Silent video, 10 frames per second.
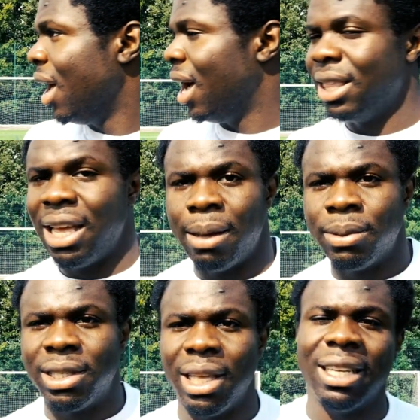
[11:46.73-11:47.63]
and I am
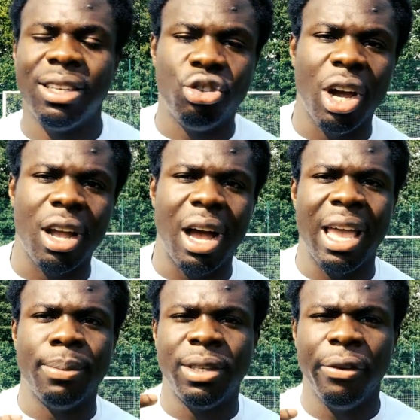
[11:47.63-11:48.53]
still, as a striker, I
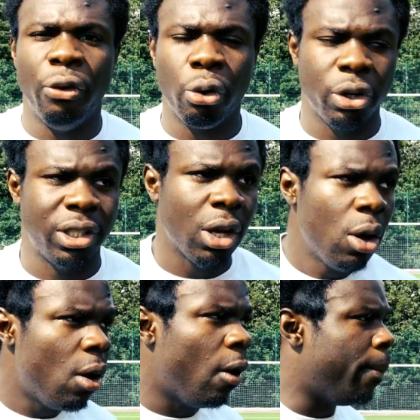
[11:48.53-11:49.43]
am still focusing
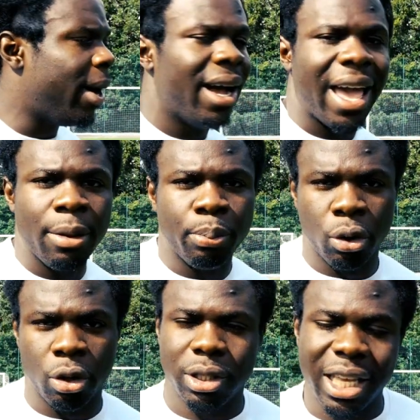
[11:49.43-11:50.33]
on my end product.